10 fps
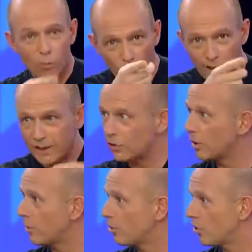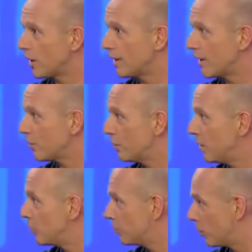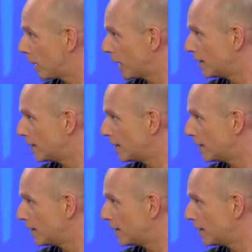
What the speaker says: What they're doing by shutting down speech is bullying.